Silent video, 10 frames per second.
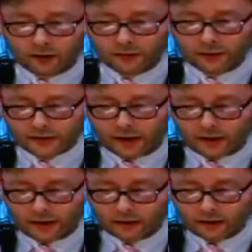in
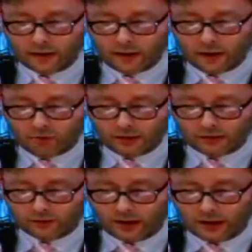spite of the latter's
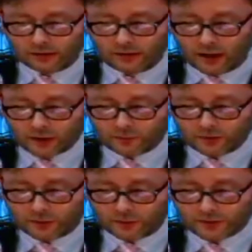earlier
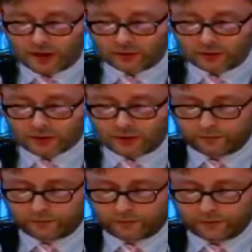opposition to it,
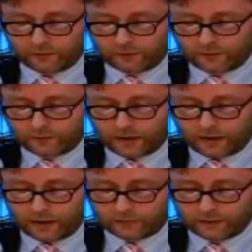the
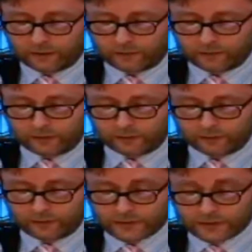authority and
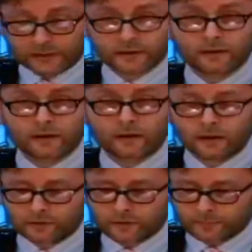impetuous
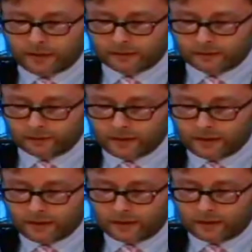character of
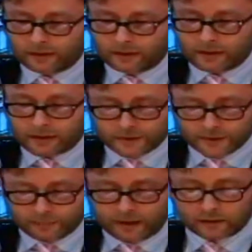Archbishop
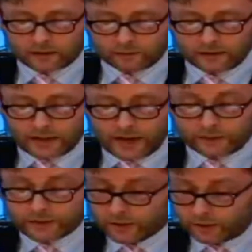Siliceo did
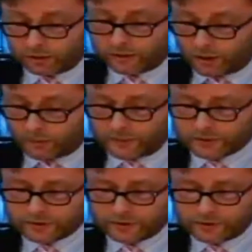not deter
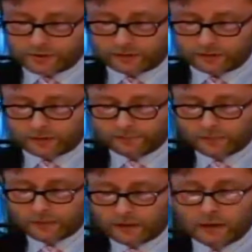Ignatius of
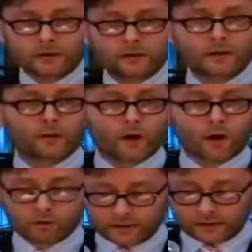Loyola
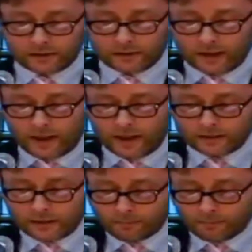and his converso
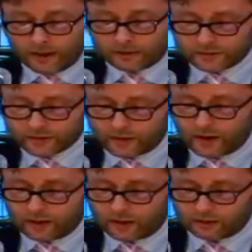successor,
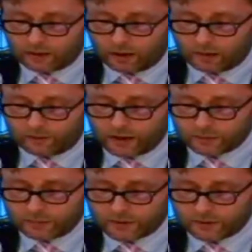Diego
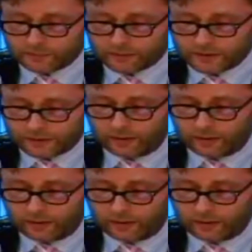Laínez.